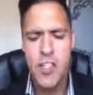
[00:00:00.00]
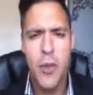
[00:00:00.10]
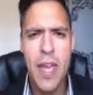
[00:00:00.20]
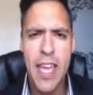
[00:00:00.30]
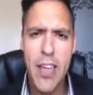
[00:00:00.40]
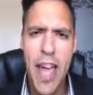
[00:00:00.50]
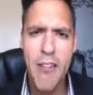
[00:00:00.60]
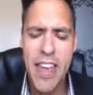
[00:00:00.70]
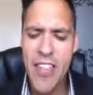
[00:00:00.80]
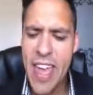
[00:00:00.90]
So here you
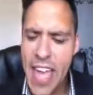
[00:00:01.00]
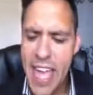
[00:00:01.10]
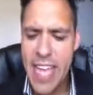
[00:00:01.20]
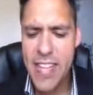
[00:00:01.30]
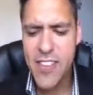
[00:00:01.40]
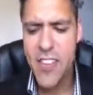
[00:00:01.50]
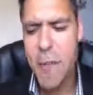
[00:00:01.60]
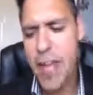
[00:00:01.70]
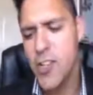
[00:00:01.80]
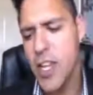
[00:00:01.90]
have it. Here is the
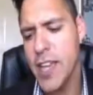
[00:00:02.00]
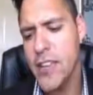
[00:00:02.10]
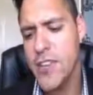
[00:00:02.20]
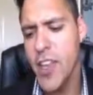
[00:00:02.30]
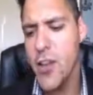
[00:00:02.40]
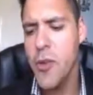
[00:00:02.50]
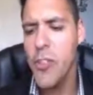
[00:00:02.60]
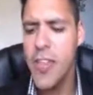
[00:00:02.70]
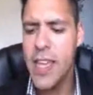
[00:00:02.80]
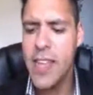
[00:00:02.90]
magic. So
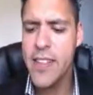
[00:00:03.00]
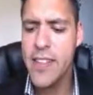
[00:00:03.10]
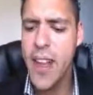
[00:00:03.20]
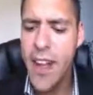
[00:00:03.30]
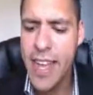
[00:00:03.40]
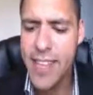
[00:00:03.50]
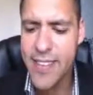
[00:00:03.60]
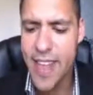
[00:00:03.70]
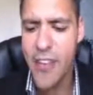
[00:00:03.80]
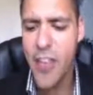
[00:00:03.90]
the target
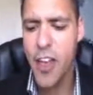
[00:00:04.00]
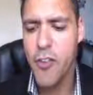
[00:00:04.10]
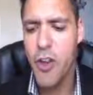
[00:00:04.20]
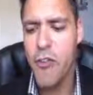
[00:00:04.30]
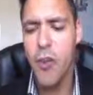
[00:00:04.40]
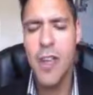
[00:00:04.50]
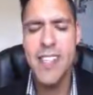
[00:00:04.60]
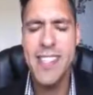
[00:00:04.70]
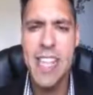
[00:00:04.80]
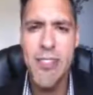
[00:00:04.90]
set that I've gone for
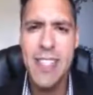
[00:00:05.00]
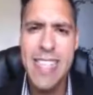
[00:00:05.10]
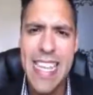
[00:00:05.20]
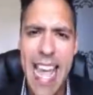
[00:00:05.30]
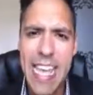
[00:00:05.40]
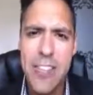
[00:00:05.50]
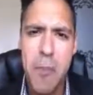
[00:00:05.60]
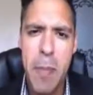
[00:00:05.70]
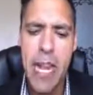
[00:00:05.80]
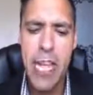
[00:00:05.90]
is 78
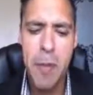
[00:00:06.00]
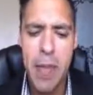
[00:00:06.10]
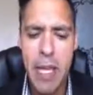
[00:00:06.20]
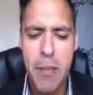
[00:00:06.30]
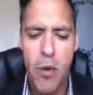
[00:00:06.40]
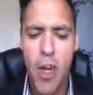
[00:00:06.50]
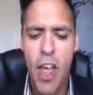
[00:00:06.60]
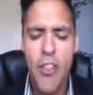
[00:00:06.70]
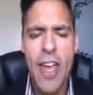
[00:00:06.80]
million people.